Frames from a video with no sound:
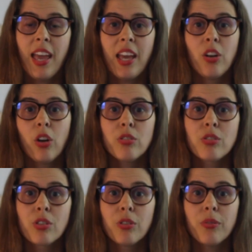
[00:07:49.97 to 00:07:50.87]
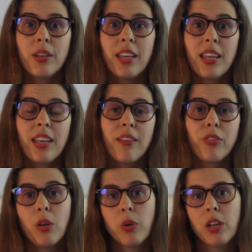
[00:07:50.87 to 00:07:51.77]
And also, if
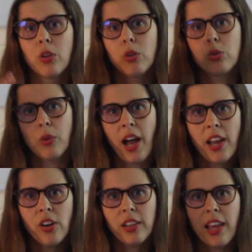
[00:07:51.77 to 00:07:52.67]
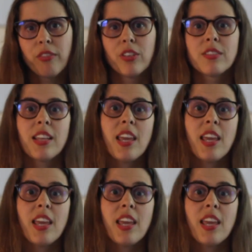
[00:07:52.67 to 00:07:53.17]
they want to go to higher levels,